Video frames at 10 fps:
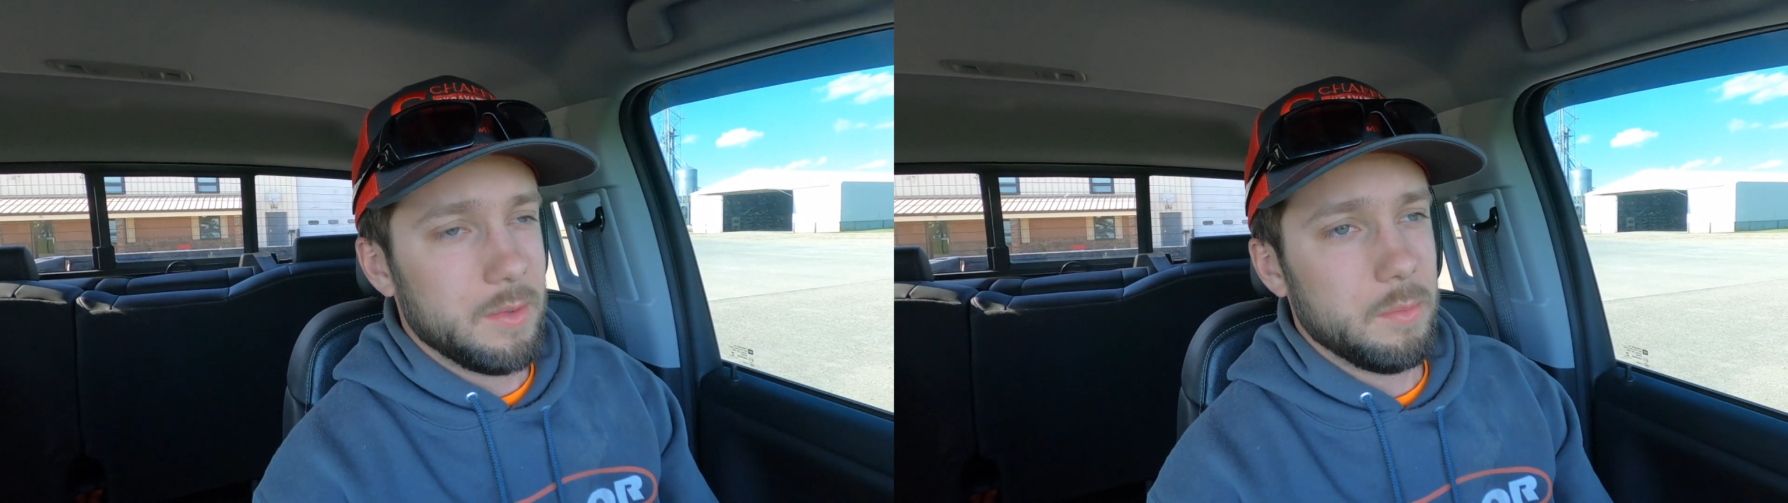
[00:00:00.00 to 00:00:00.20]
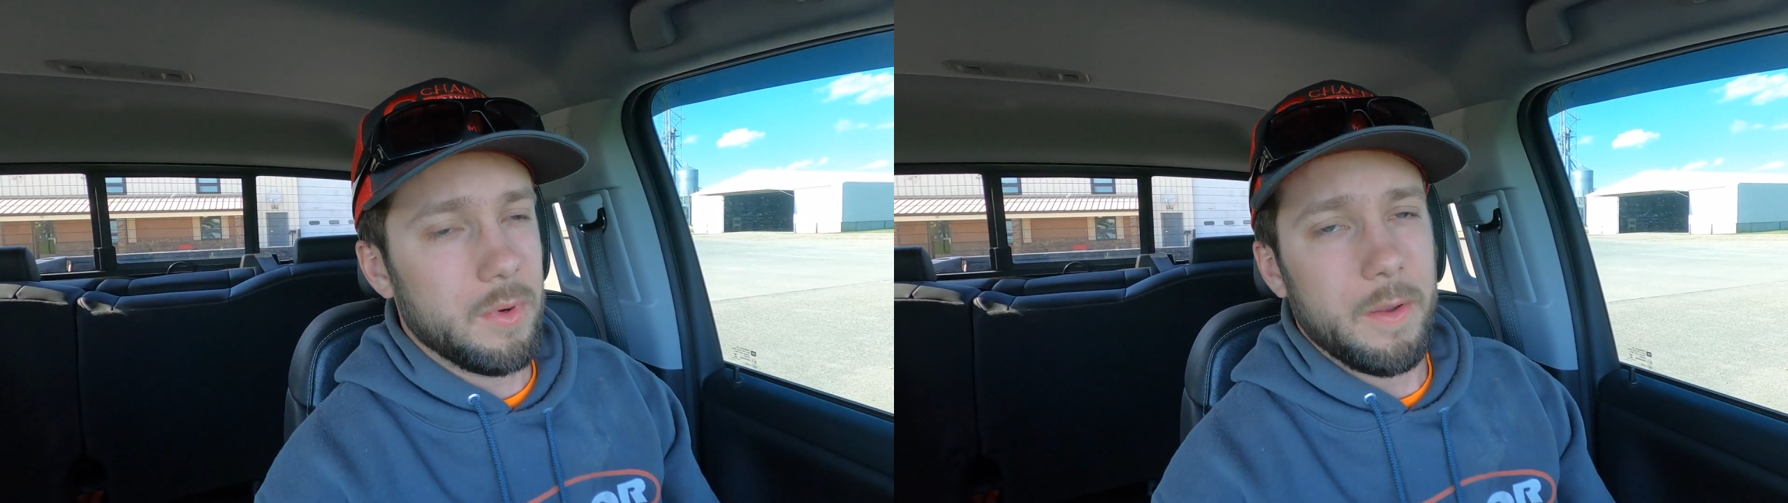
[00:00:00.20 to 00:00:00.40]

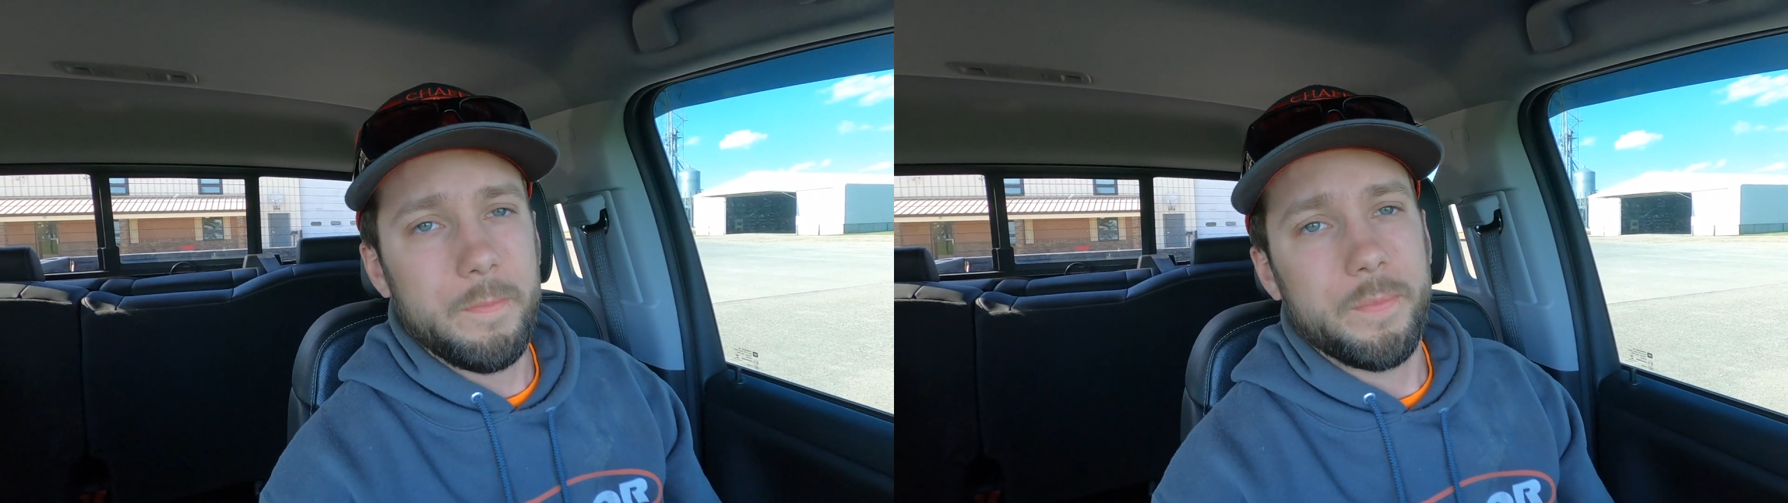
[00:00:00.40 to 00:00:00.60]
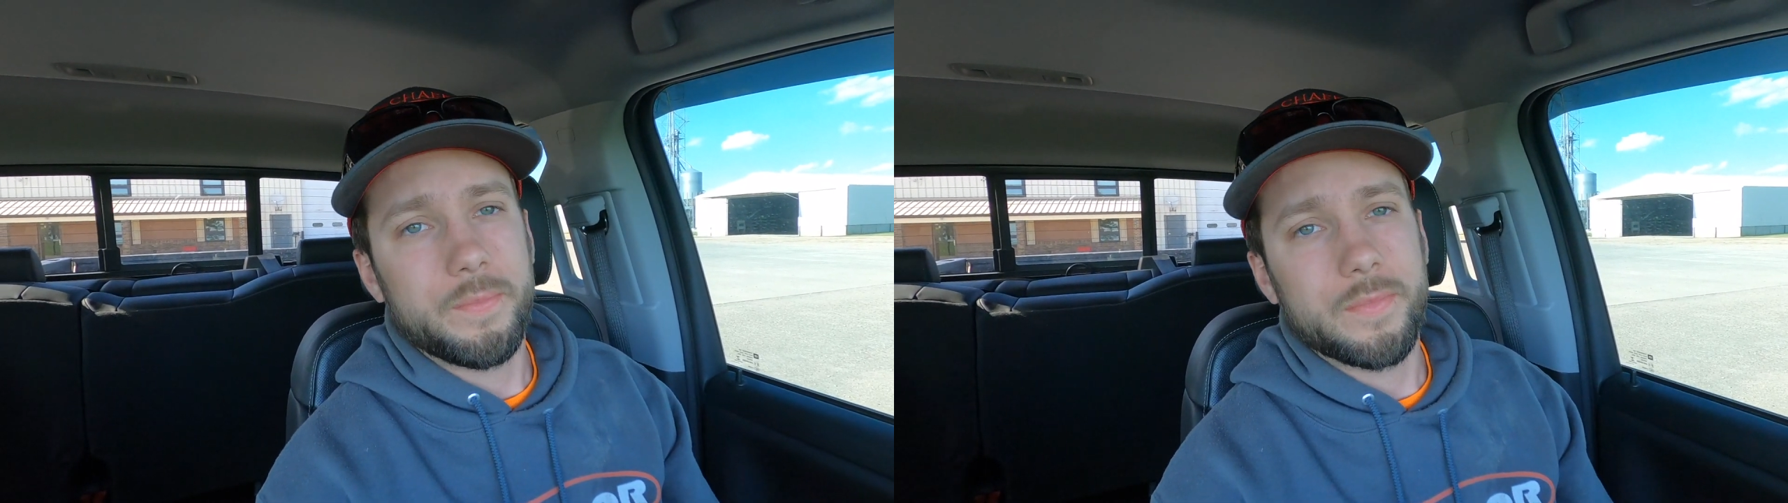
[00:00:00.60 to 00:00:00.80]
but
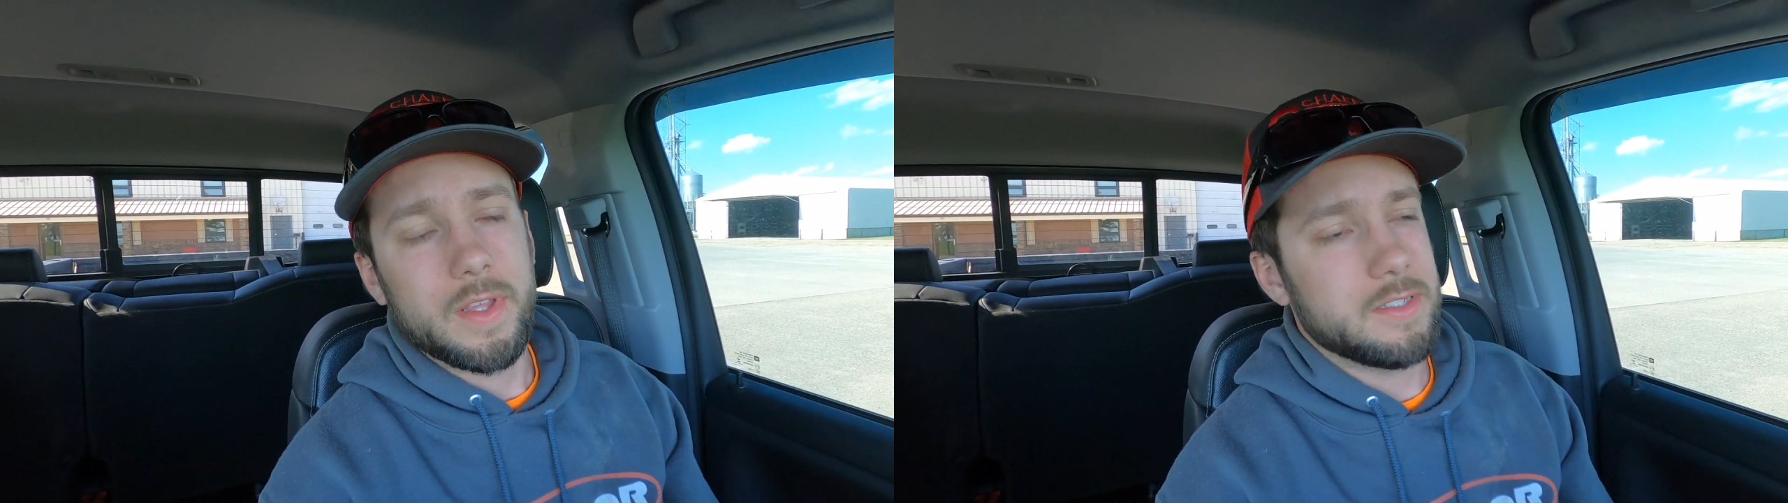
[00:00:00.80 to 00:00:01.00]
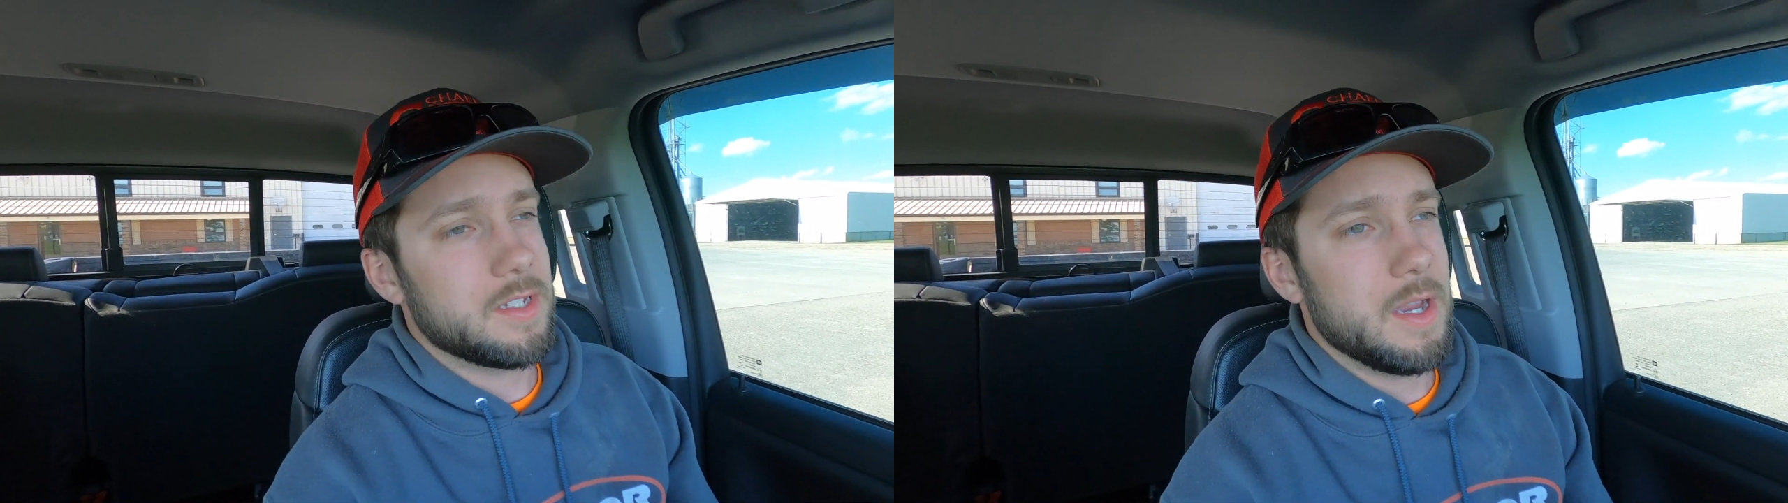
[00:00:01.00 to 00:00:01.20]

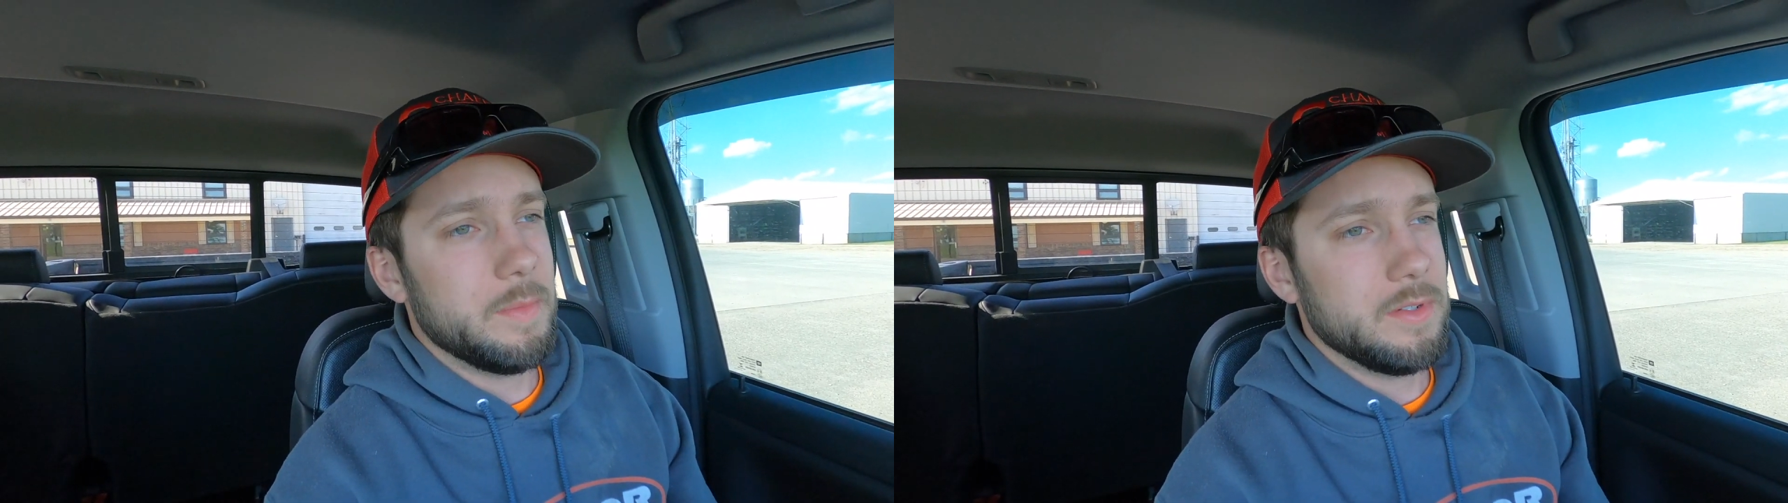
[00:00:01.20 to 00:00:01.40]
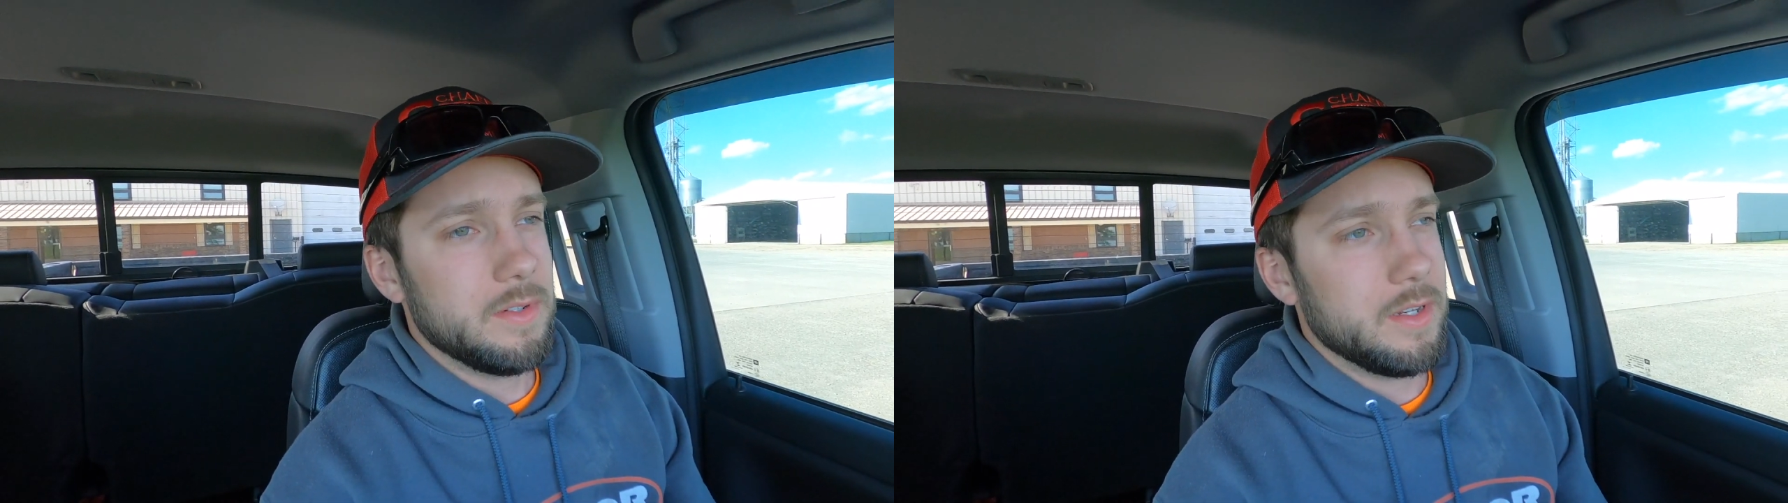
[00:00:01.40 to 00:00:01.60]
it's coming.